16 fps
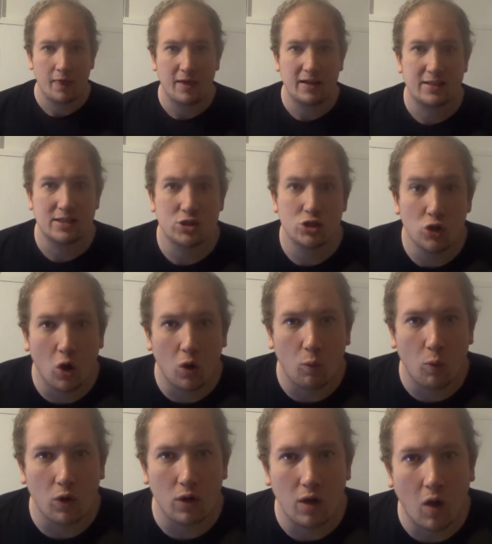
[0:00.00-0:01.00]
This is
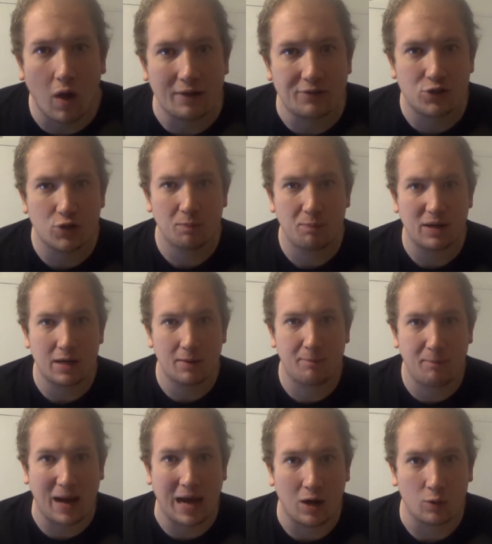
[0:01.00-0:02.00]
not what life should be
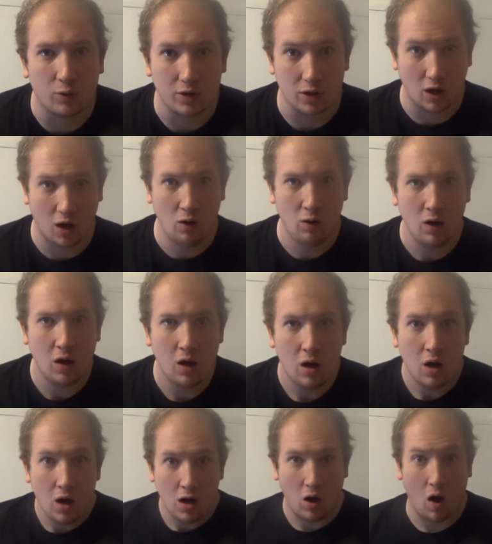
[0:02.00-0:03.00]
about, you
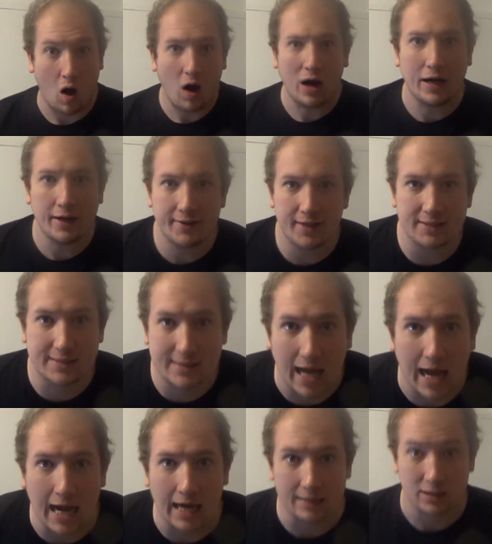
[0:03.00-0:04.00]
know? Like, I
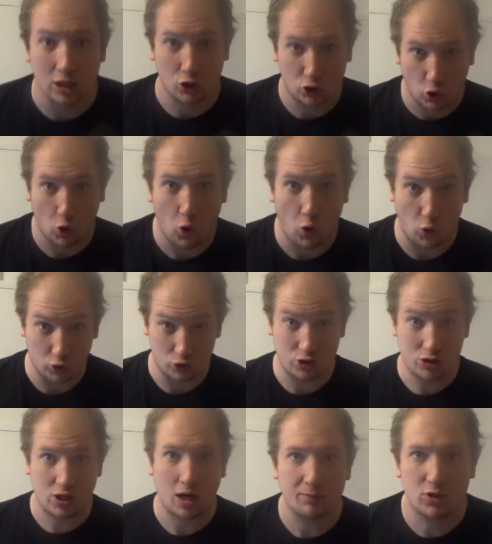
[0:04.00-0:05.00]
understand that doors
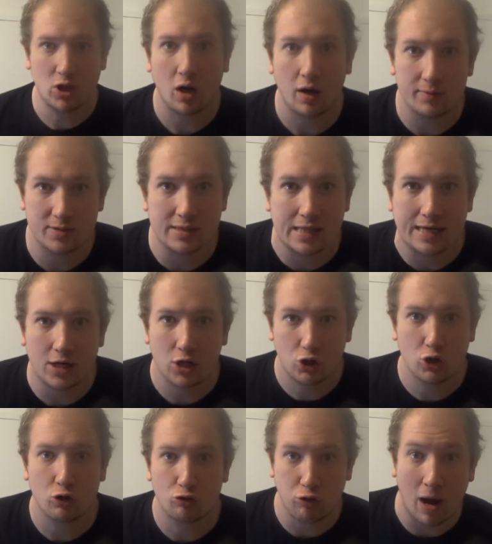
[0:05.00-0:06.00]
sometimes need a
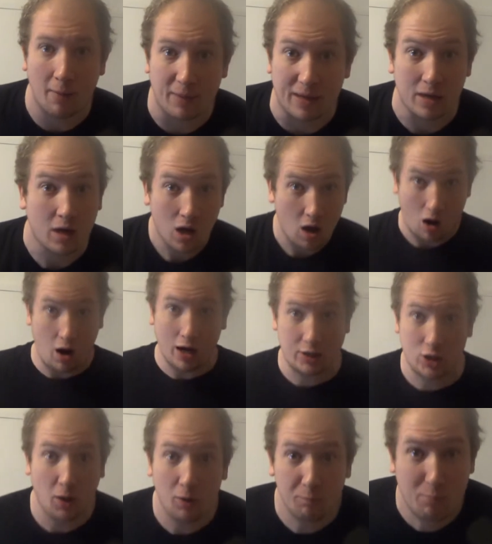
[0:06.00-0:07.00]
good rubbing. I
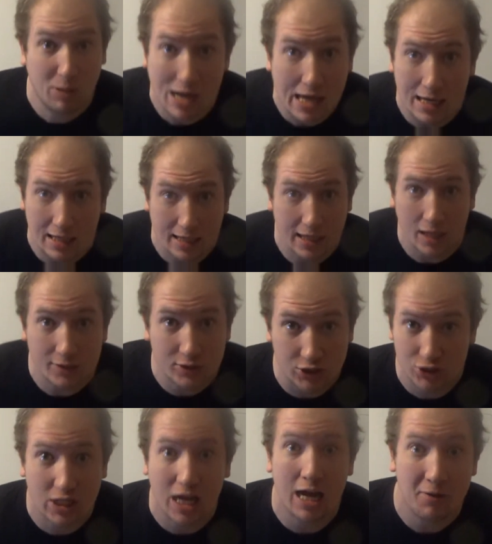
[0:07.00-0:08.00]
completely
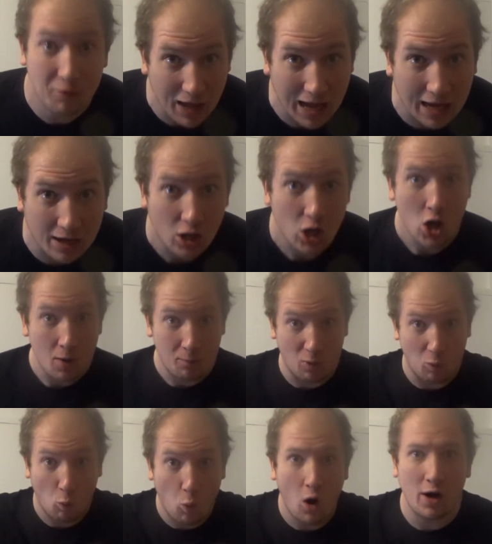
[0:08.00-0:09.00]
understand that.
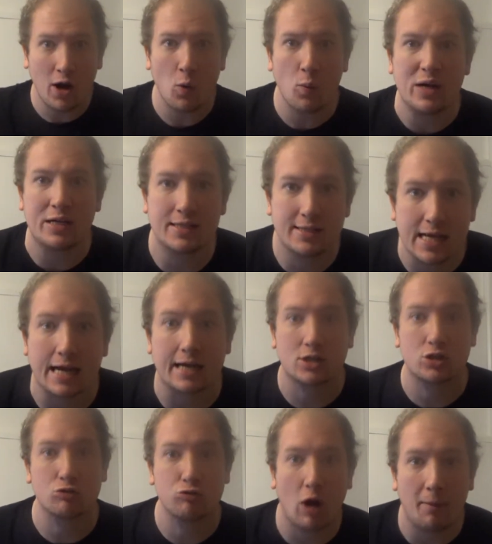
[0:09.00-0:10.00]
But why don't we stick
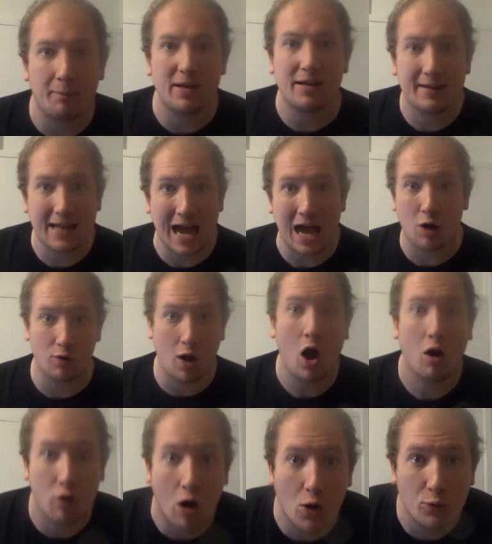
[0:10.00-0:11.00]
to rubbing down
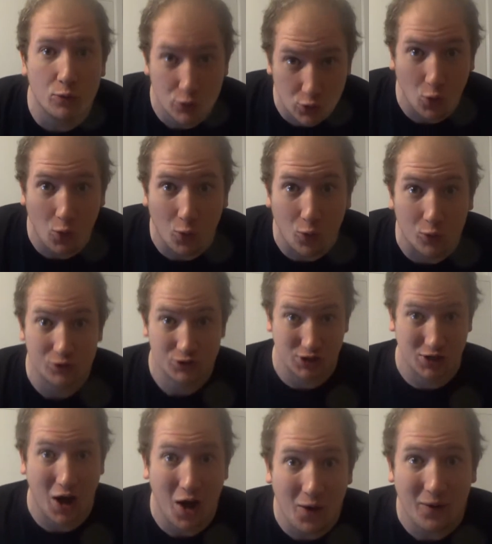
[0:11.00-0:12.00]
our own doors,
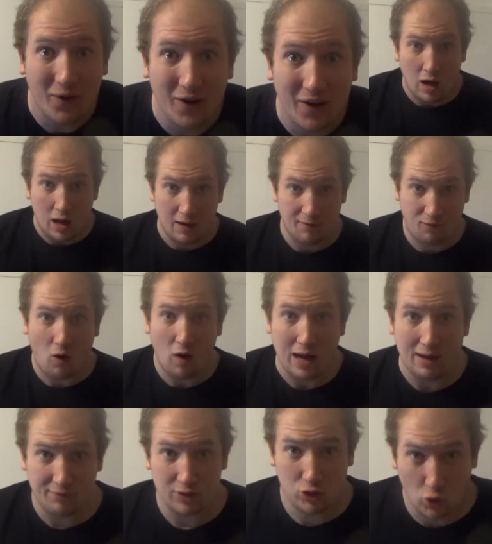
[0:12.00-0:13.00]
you know? If
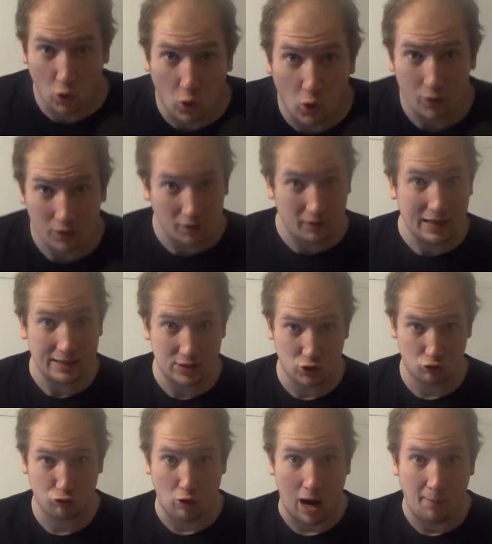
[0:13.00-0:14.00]
I have a door that needs
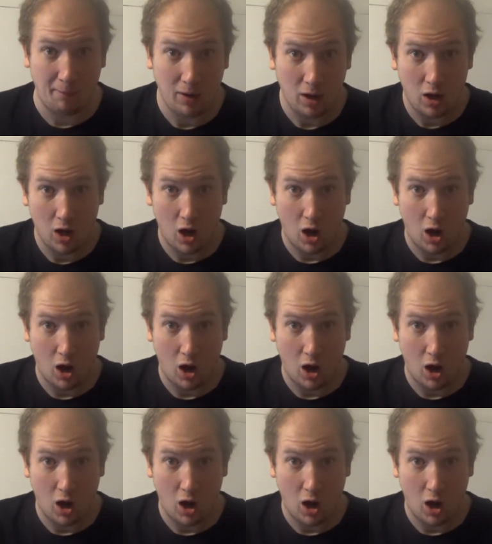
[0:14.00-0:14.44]
a rub,